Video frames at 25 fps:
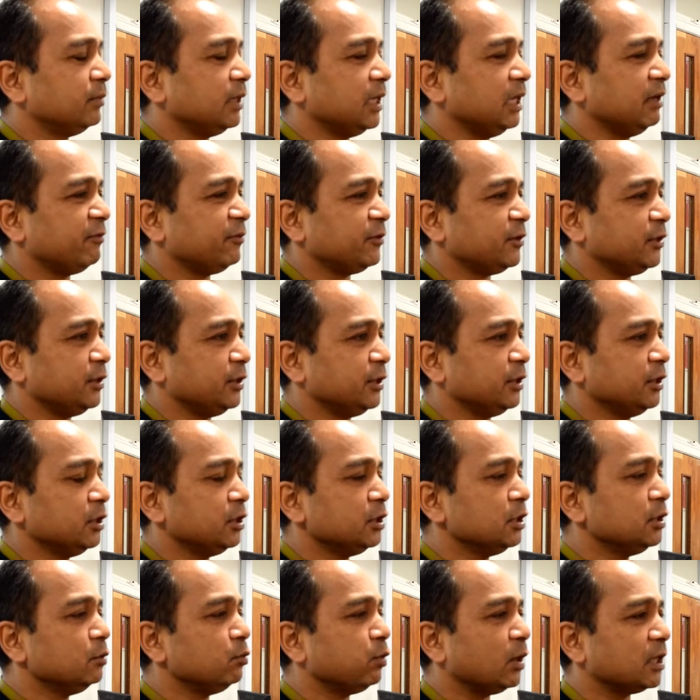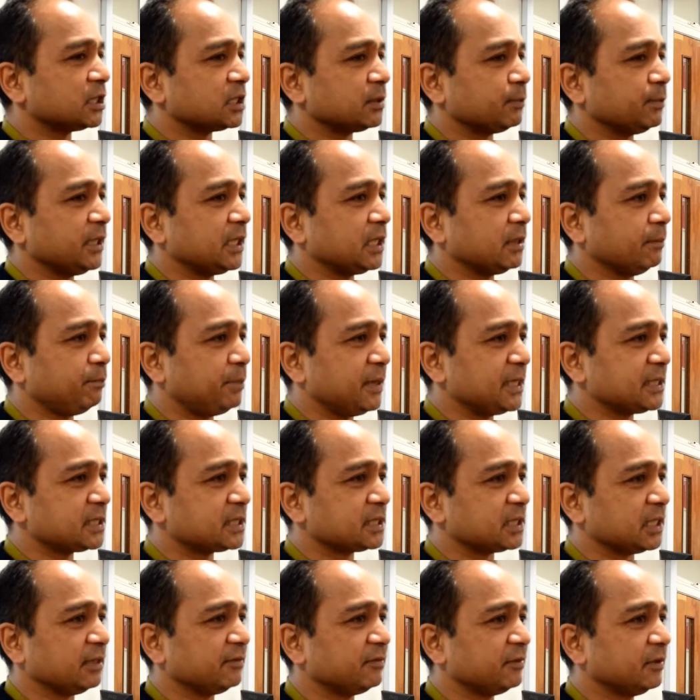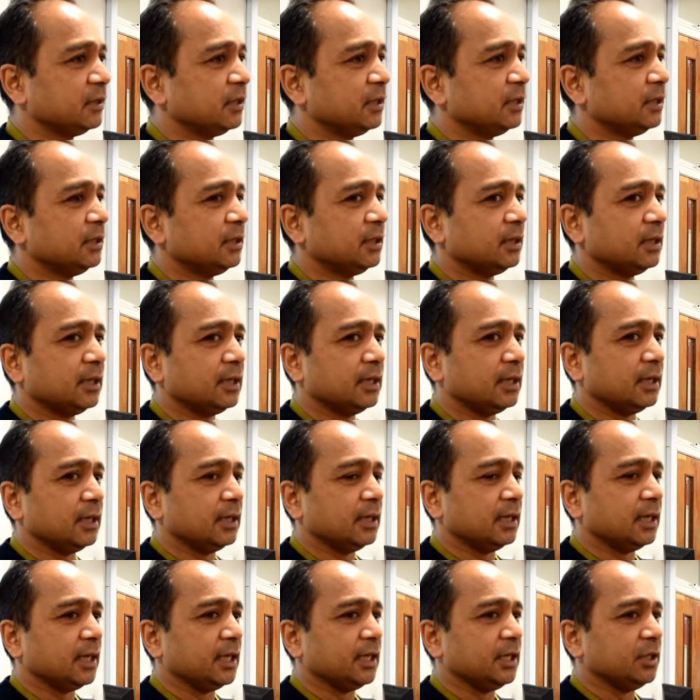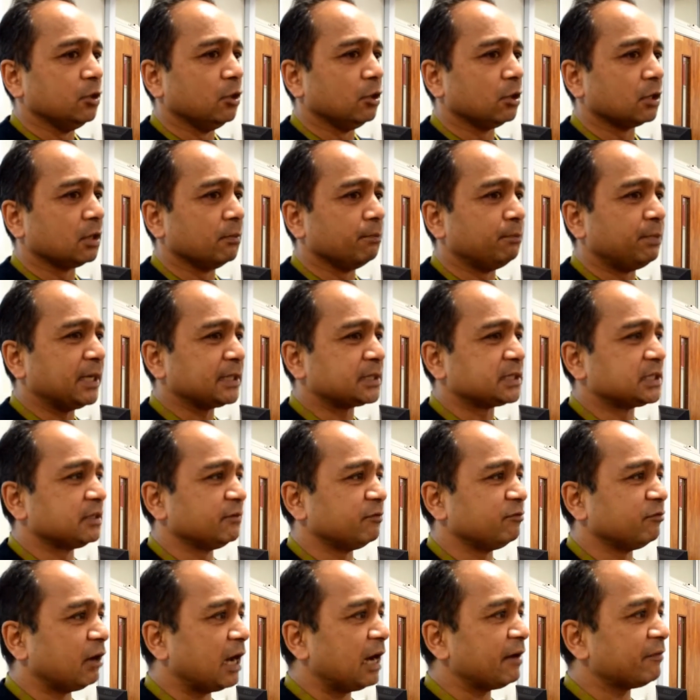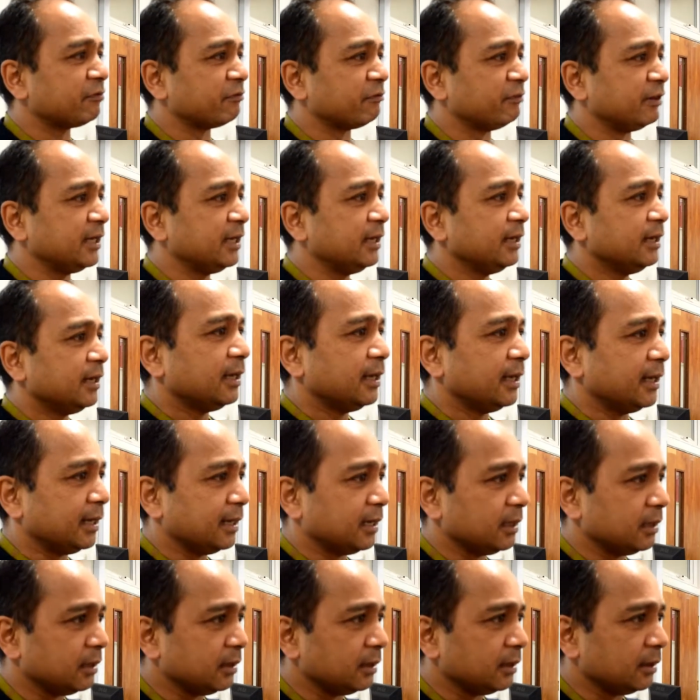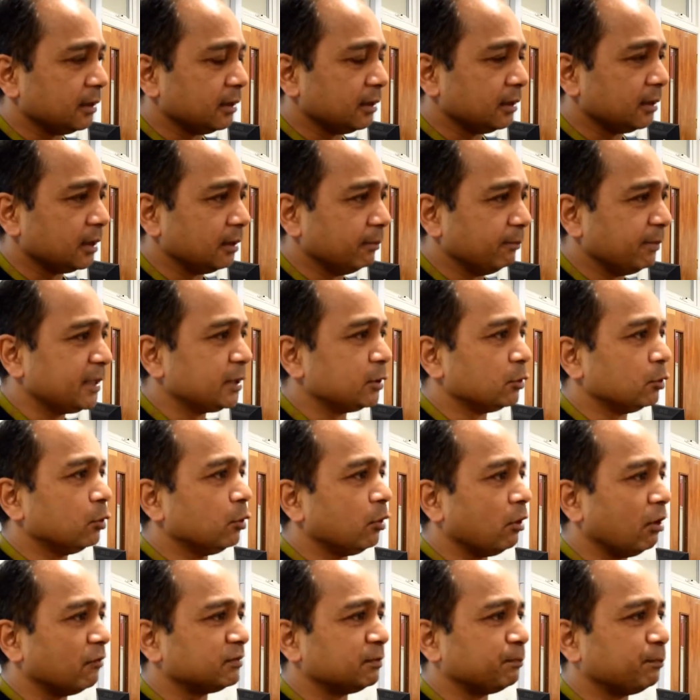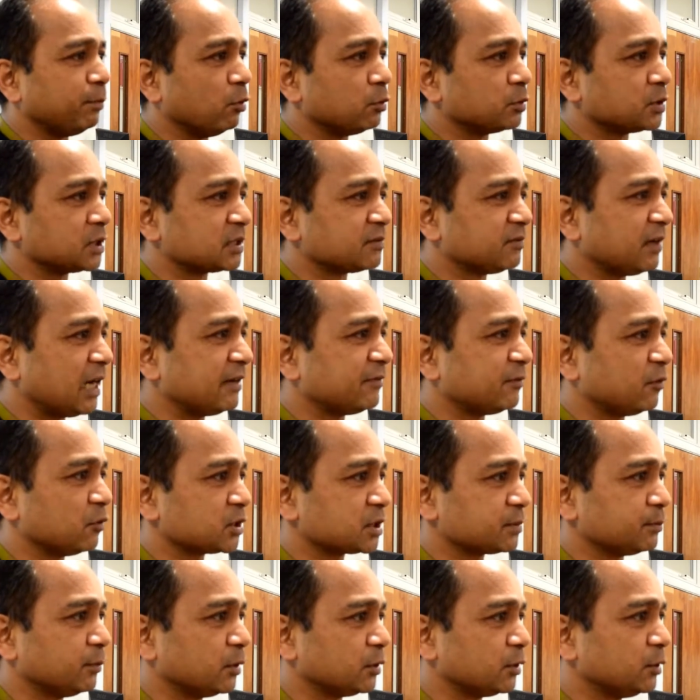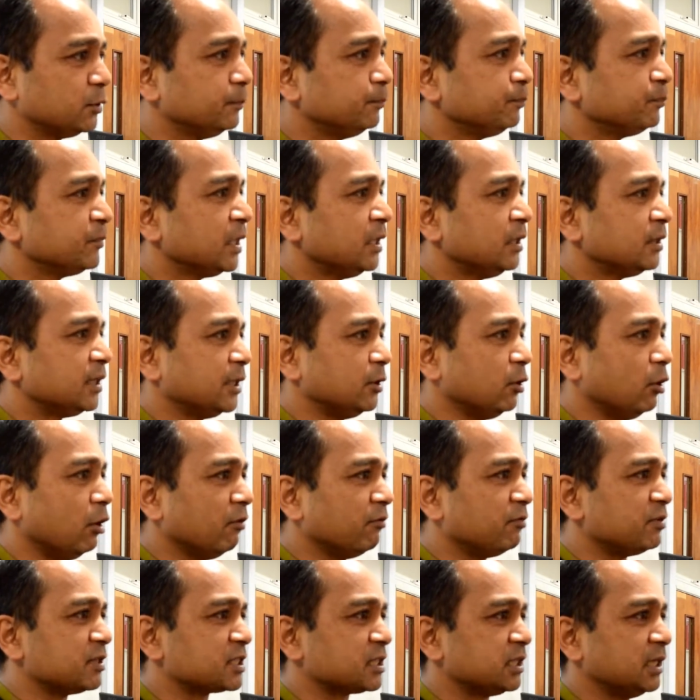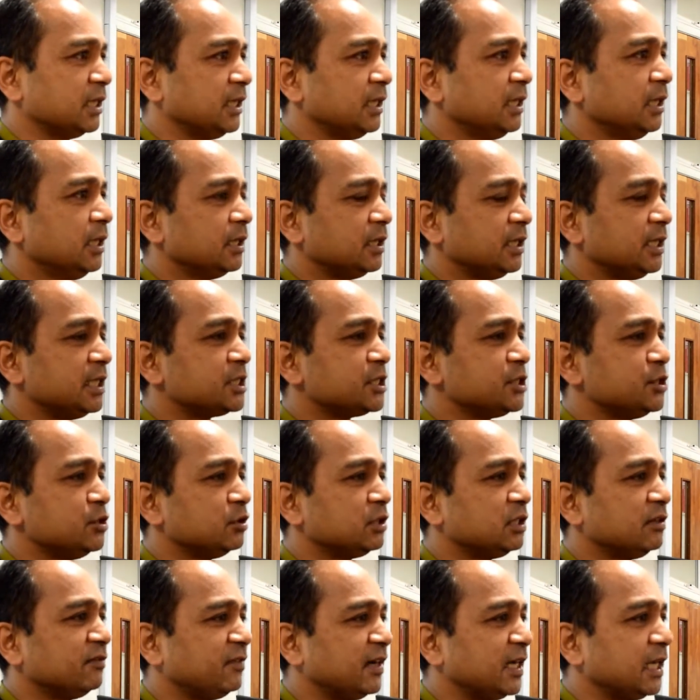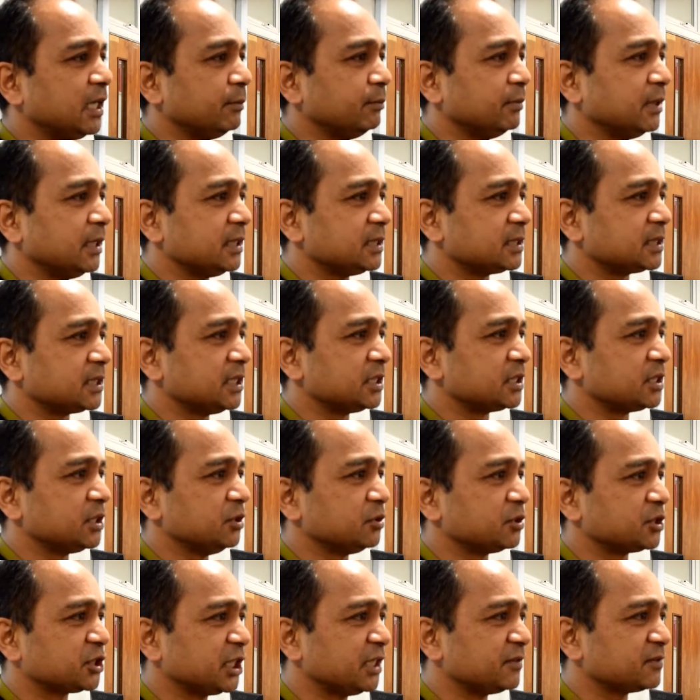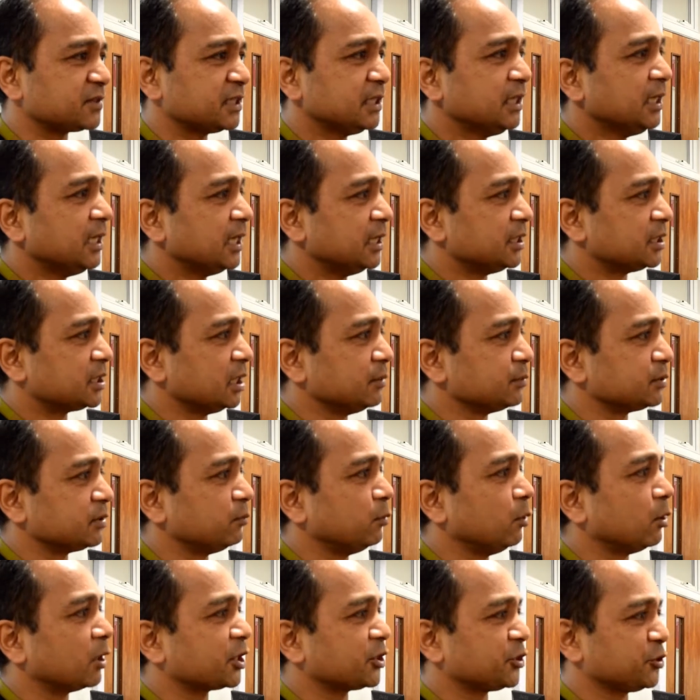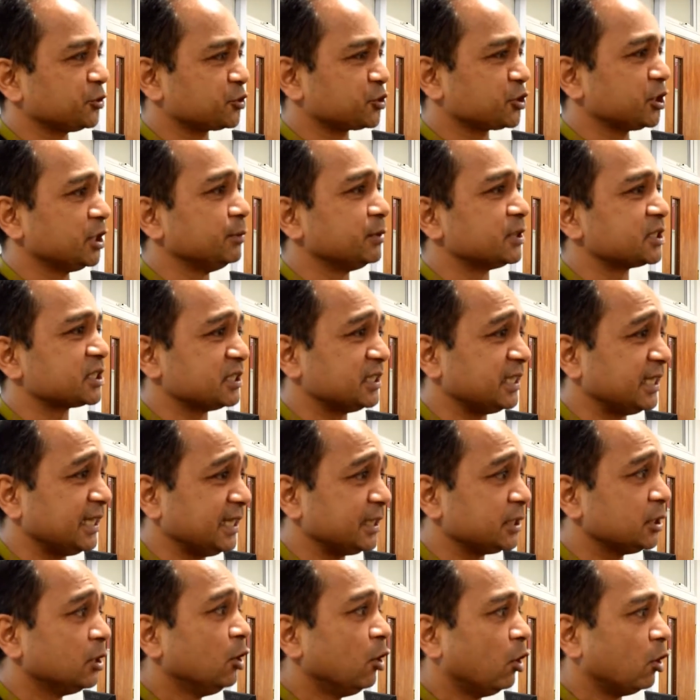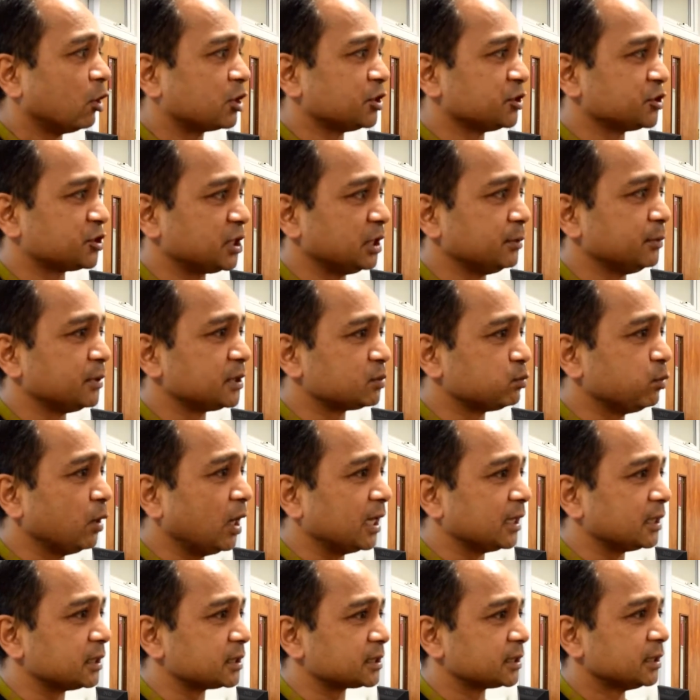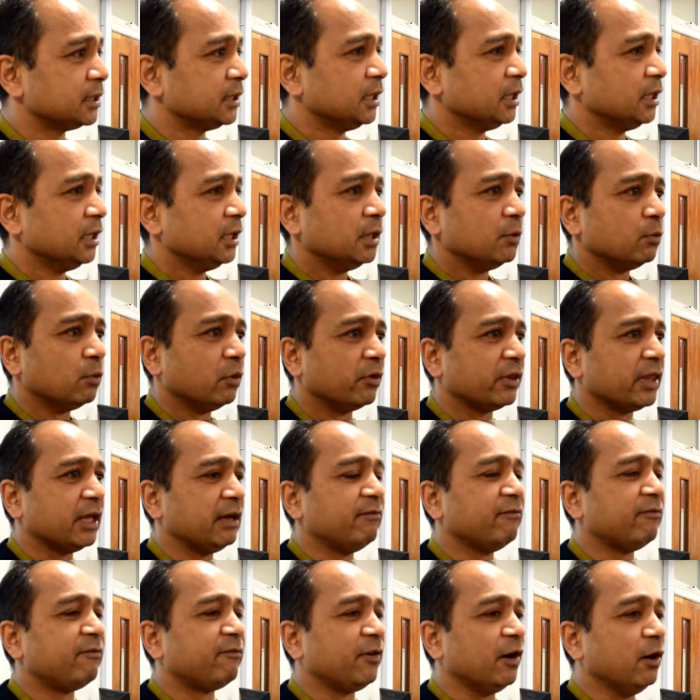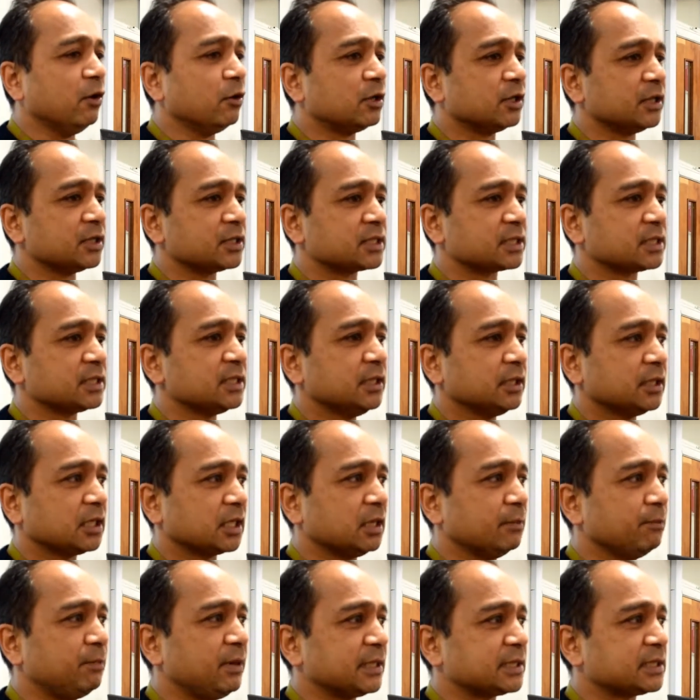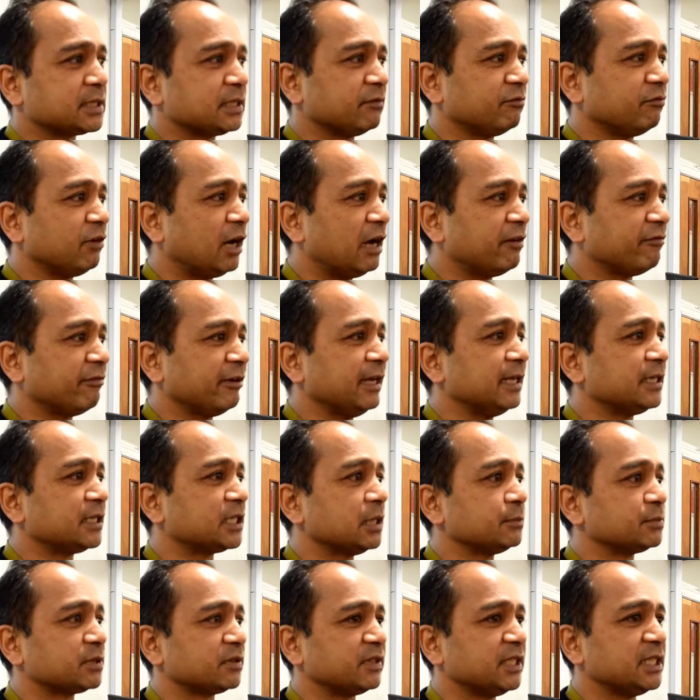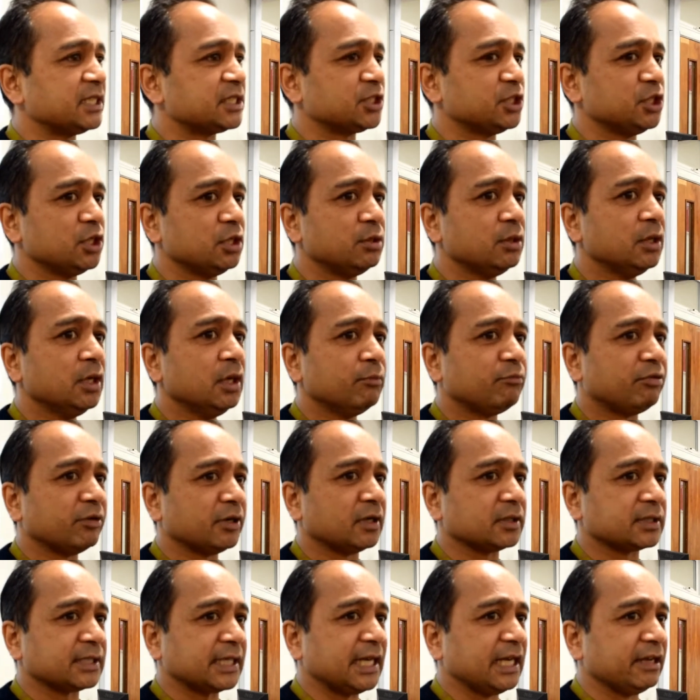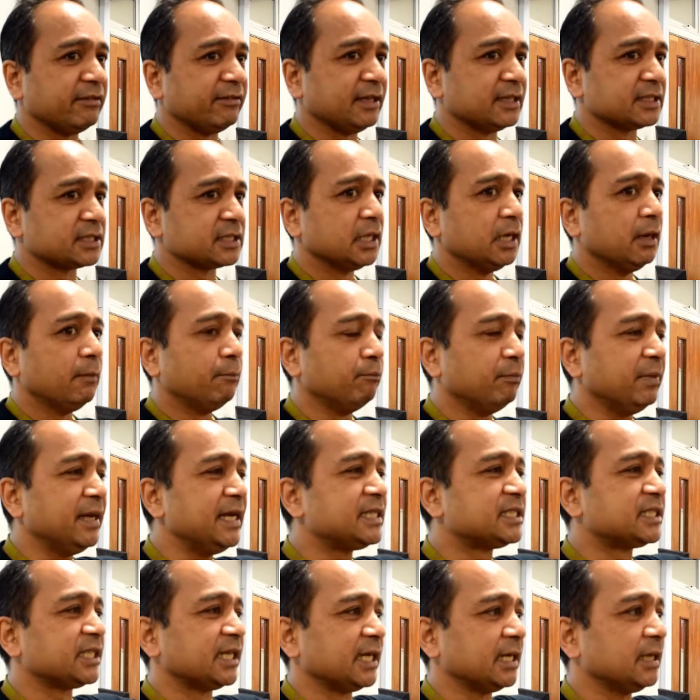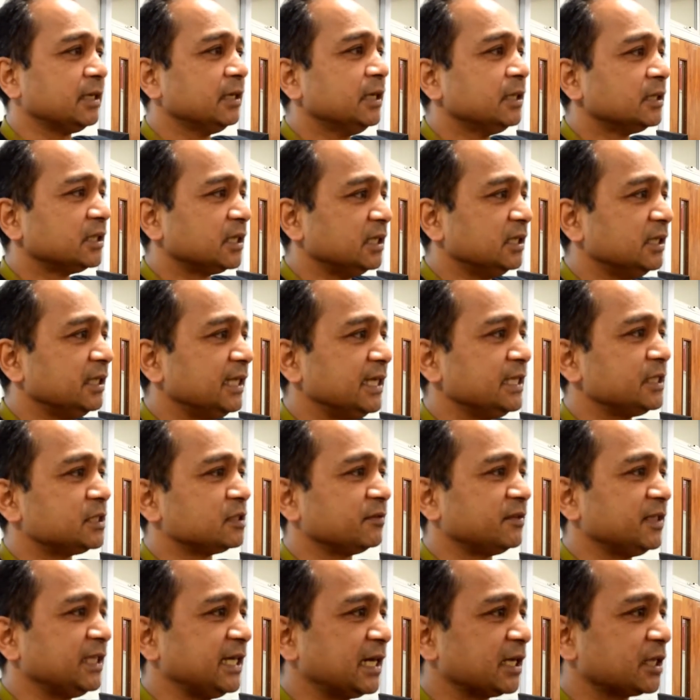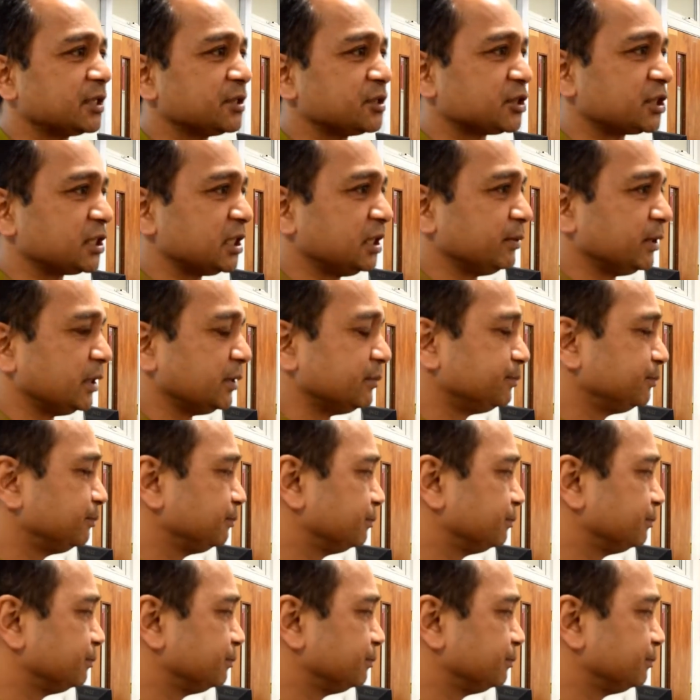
If you want to be competitive in your competitive rivalry in the middle of the Porter's 5-force model, then obviously these new developments, these new shifts in terms of what consumers need or consumers want, will then focus the competitive rivalry in terms of these new product areas, meeting the needs of the end consumer.